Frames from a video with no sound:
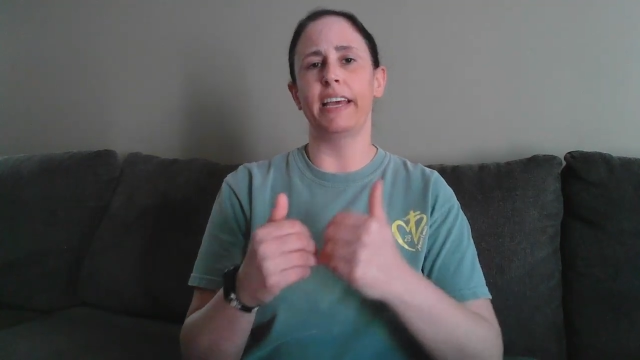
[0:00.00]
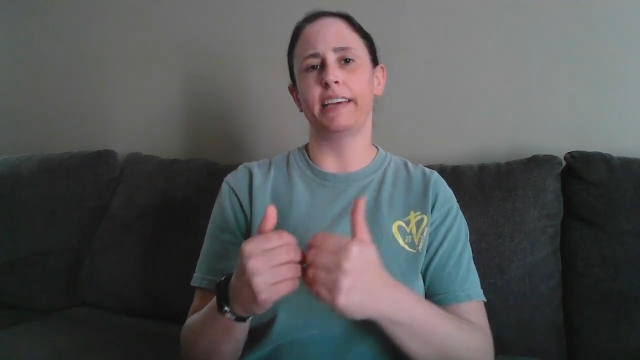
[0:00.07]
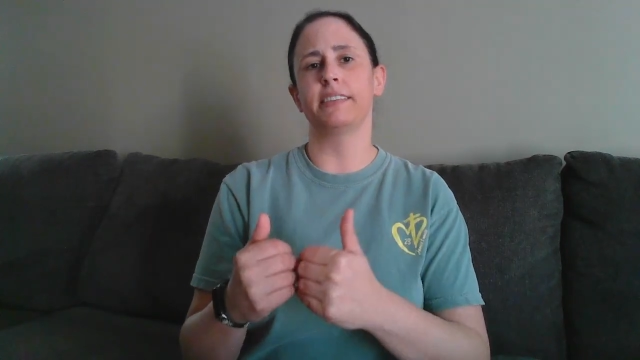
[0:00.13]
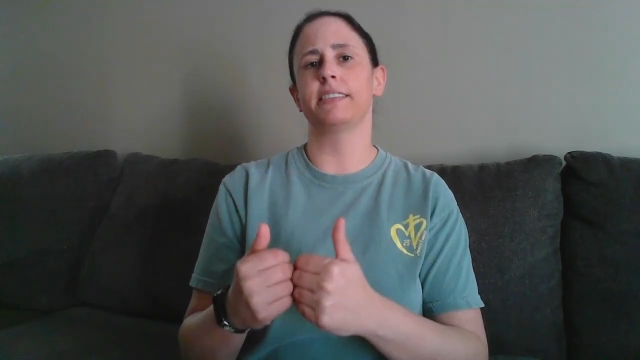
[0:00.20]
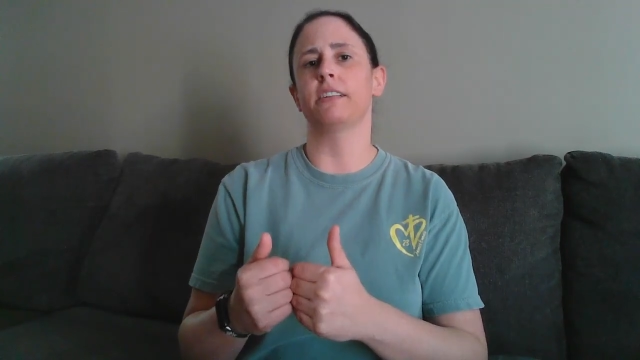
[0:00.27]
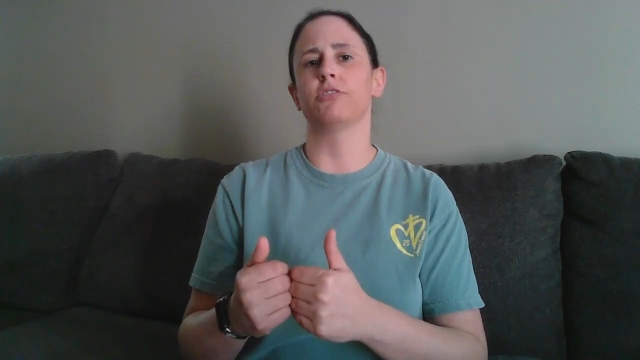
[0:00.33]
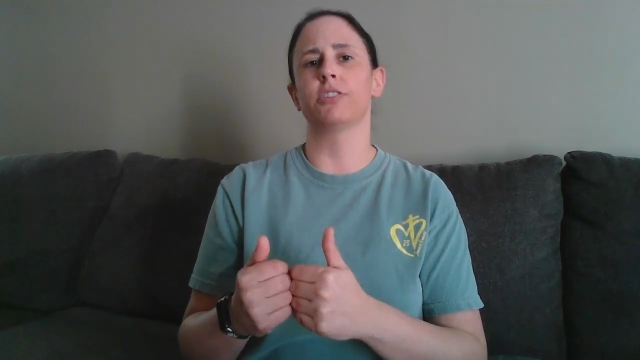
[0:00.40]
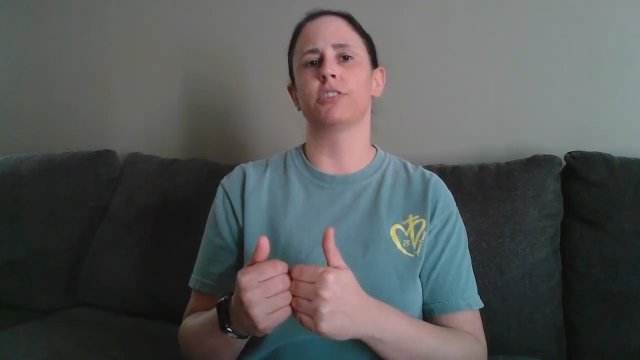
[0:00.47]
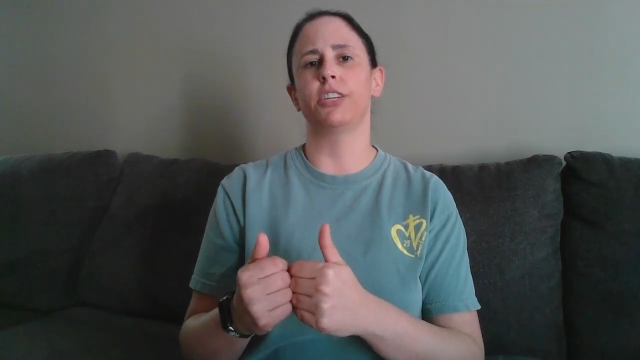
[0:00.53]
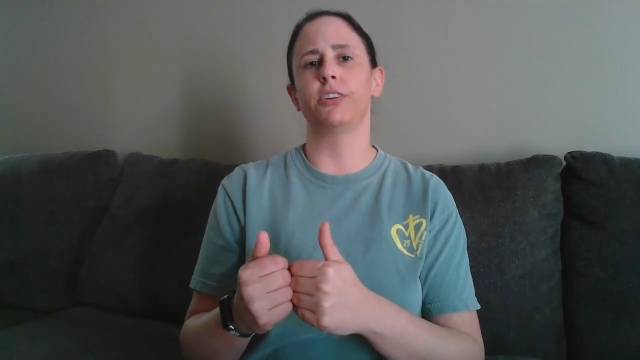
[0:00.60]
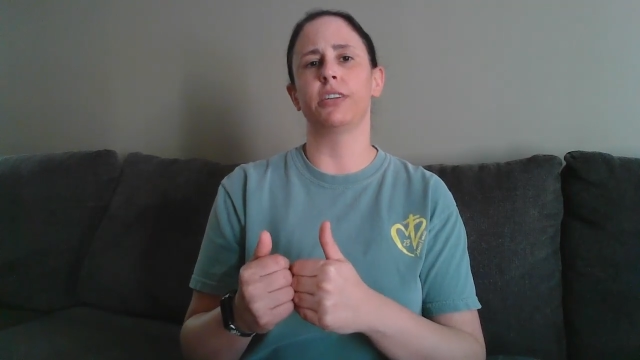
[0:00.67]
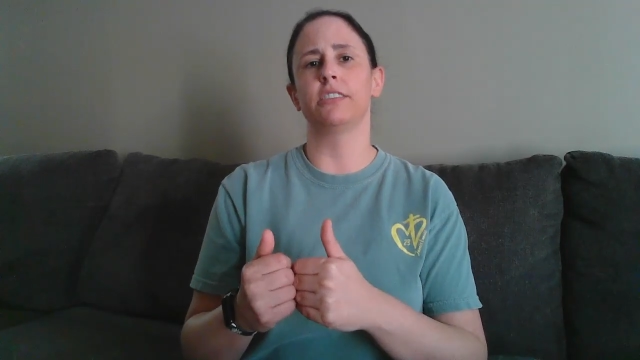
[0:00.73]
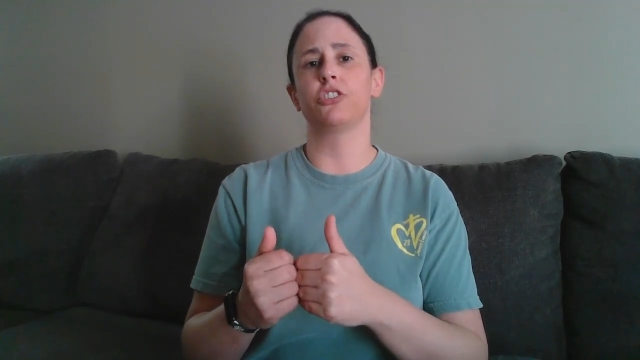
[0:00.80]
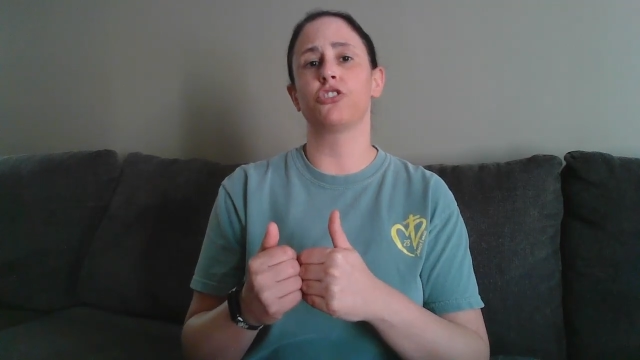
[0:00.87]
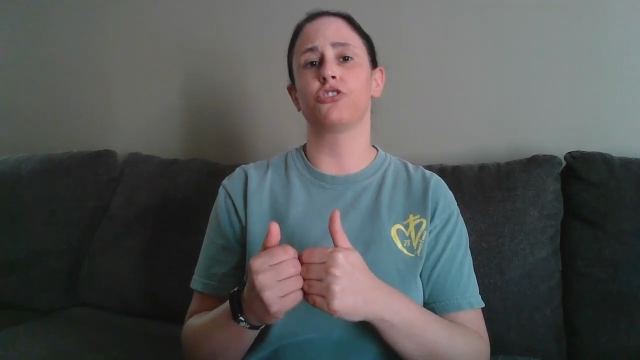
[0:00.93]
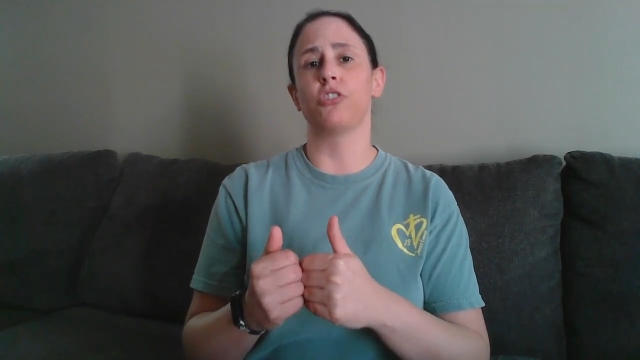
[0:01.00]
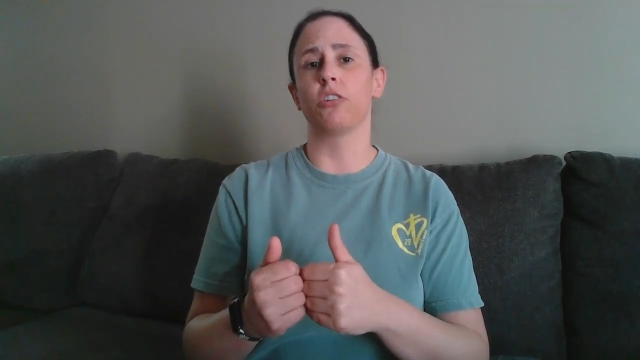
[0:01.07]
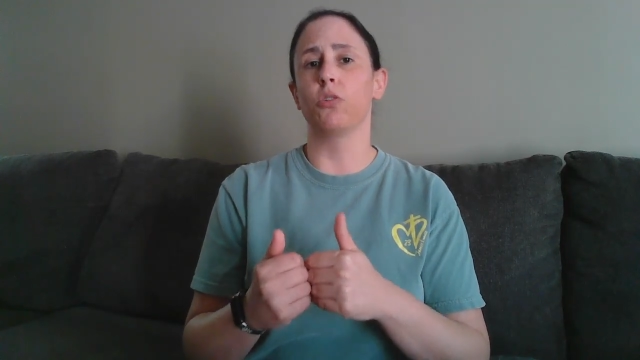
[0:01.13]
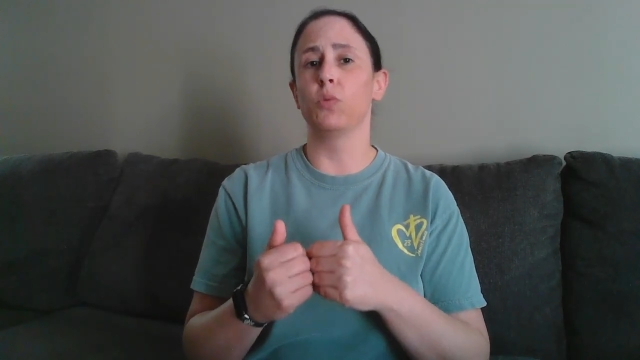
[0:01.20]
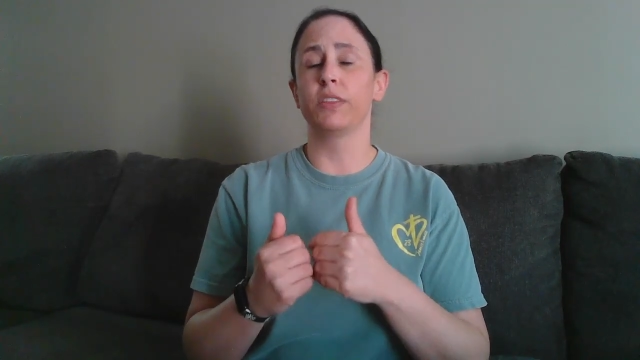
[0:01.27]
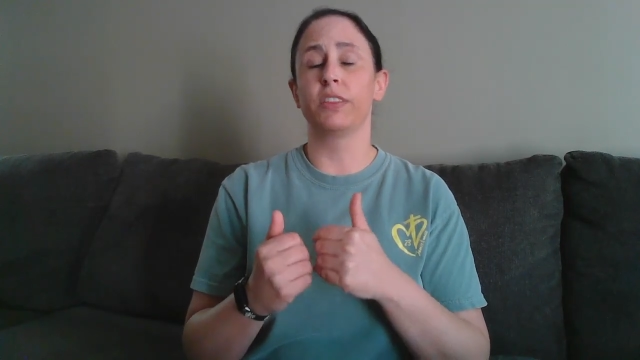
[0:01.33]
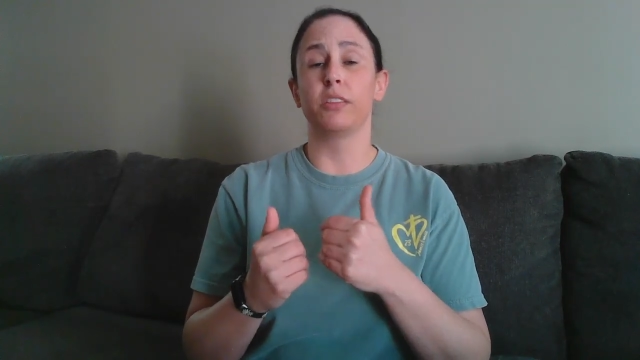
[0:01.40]
ASL students
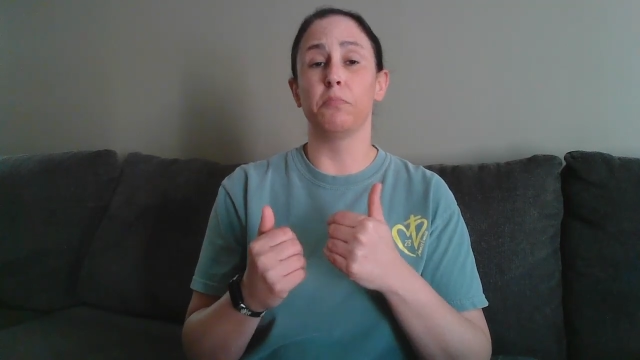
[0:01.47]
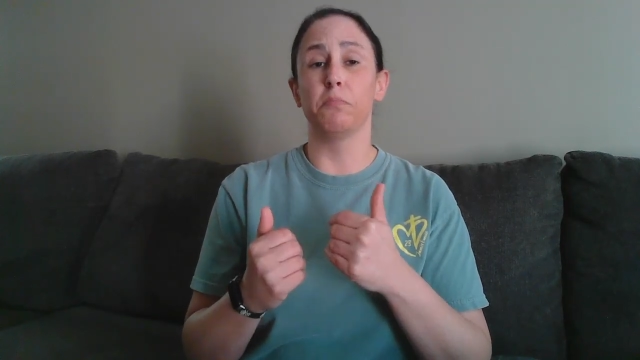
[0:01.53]
struggle with the